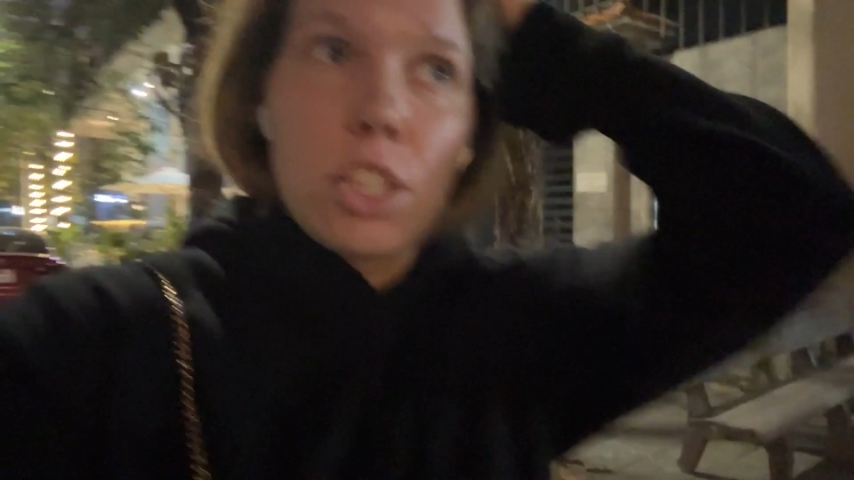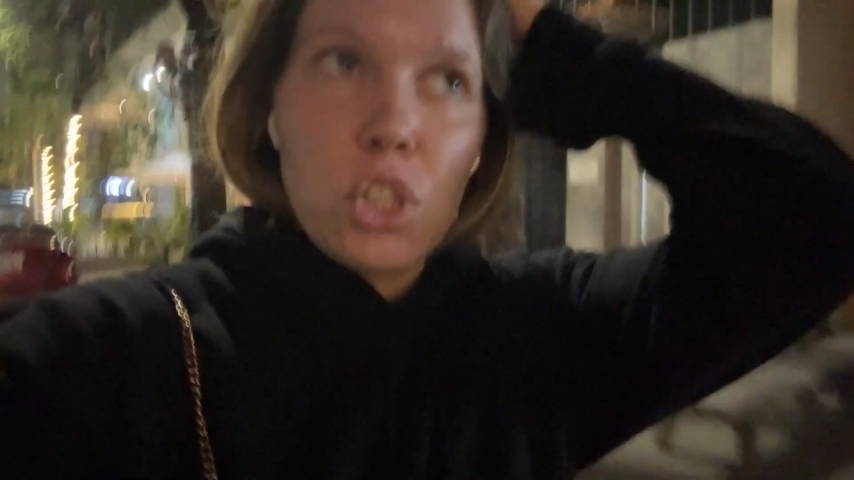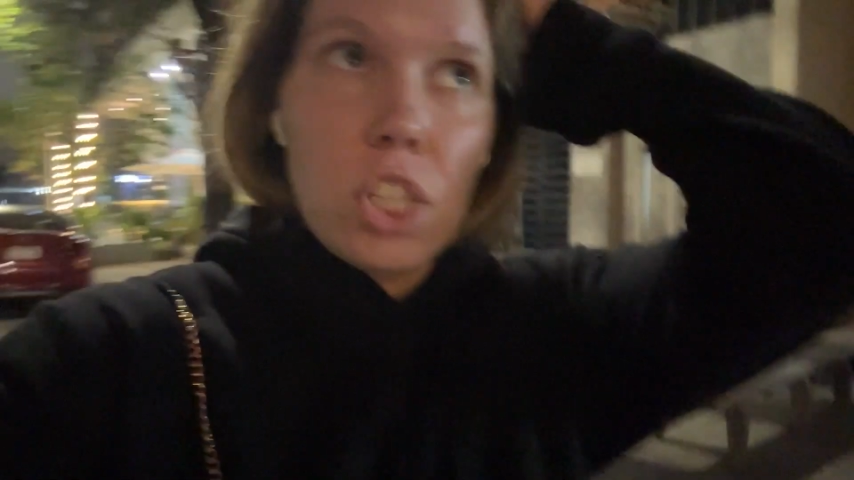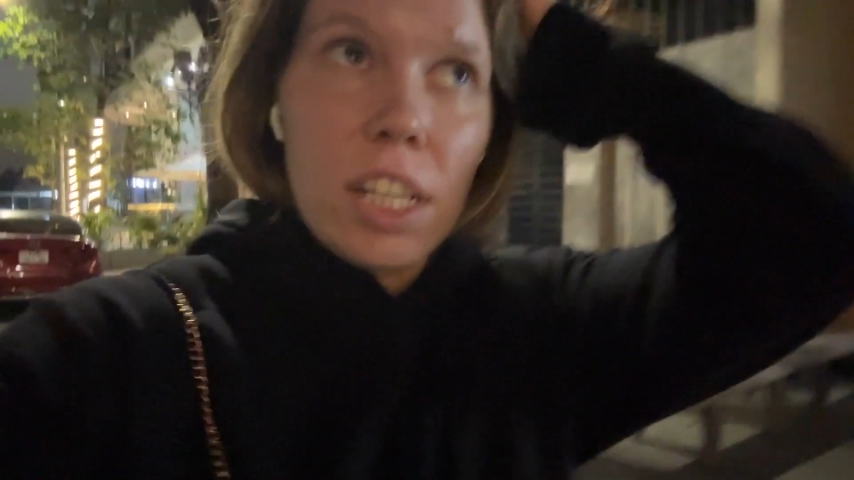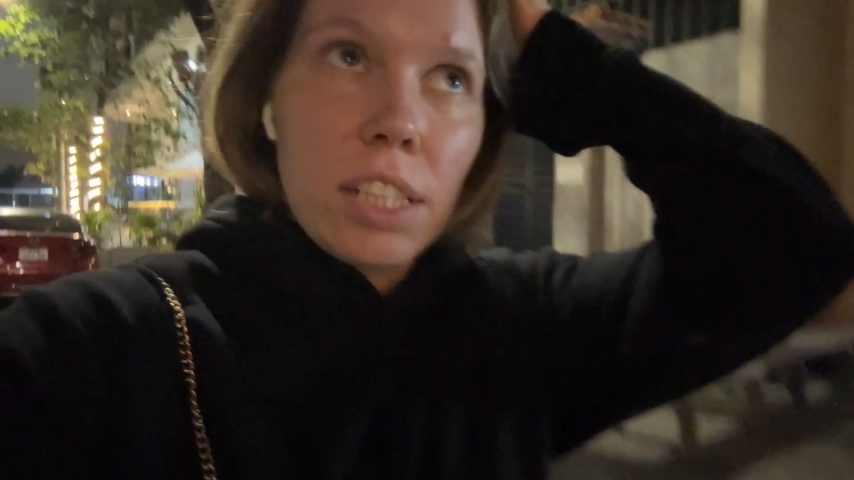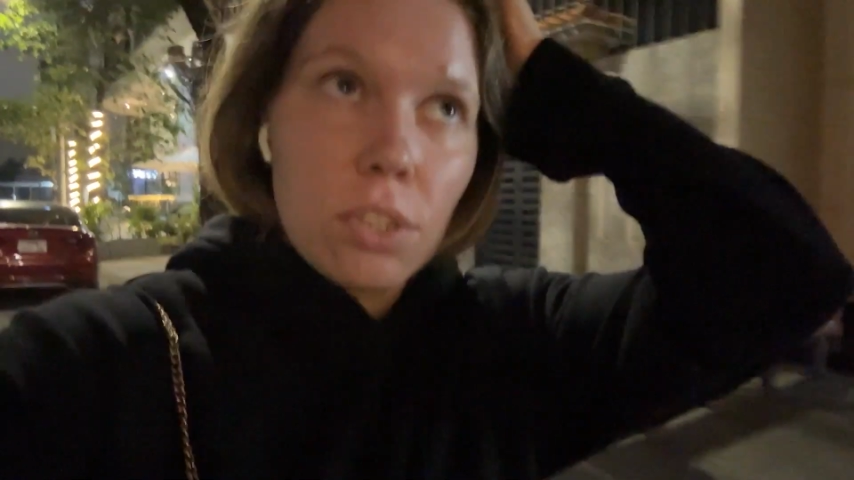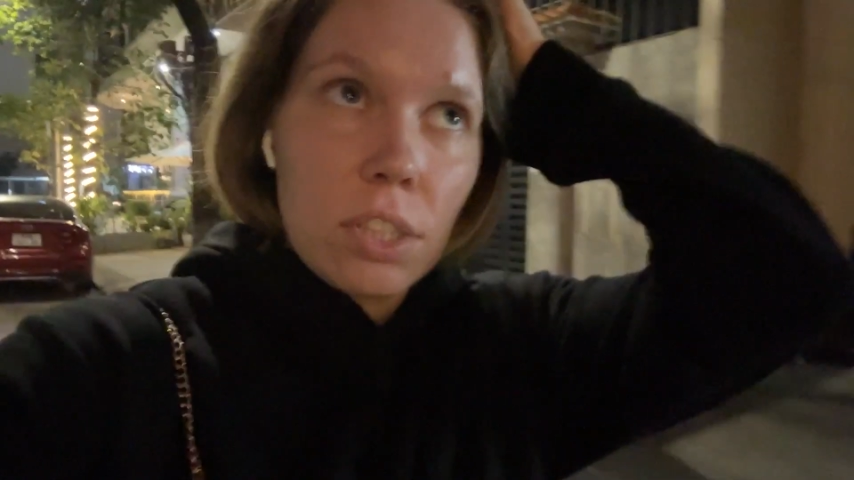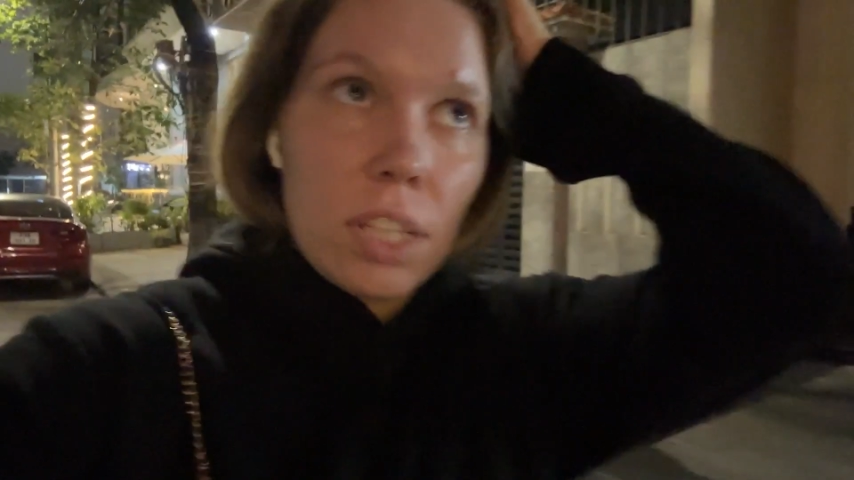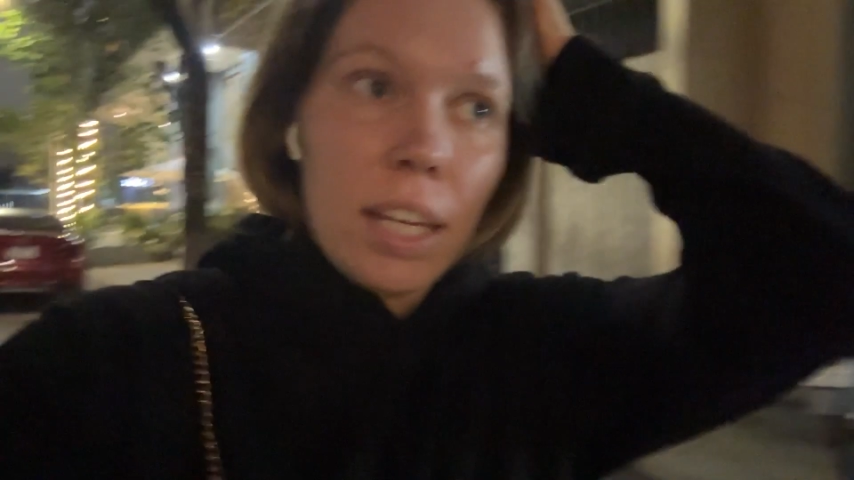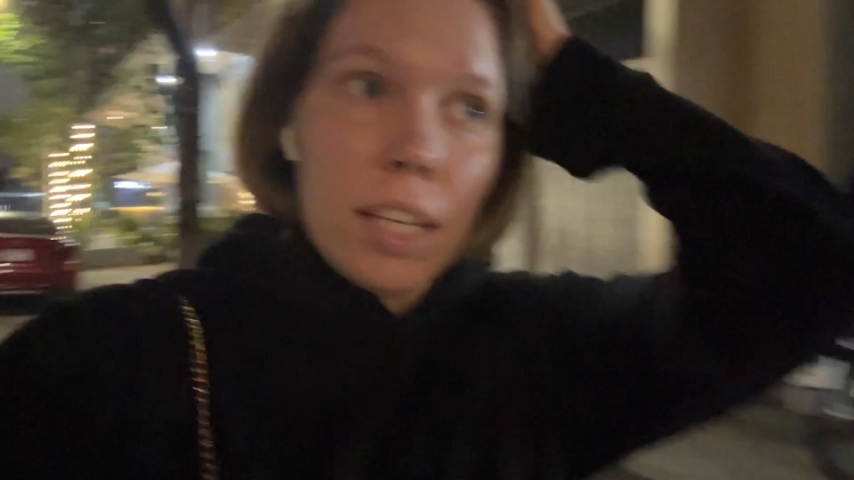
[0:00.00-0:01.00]
chilly
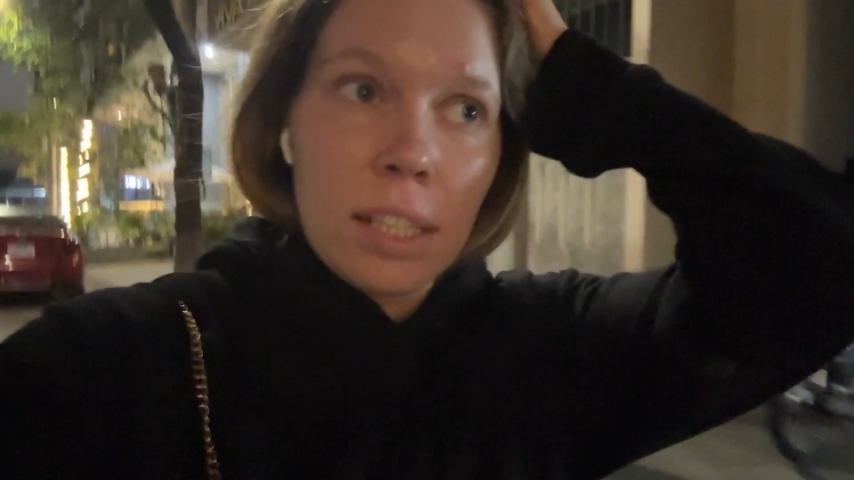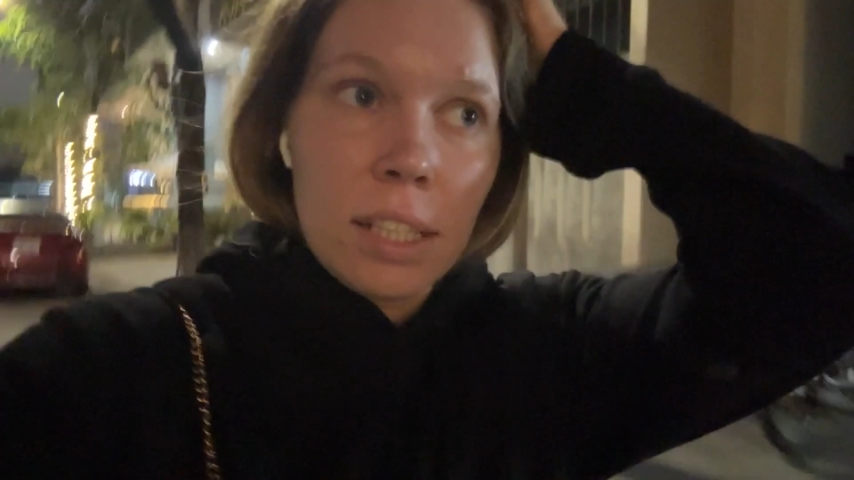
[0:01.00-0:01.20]
today,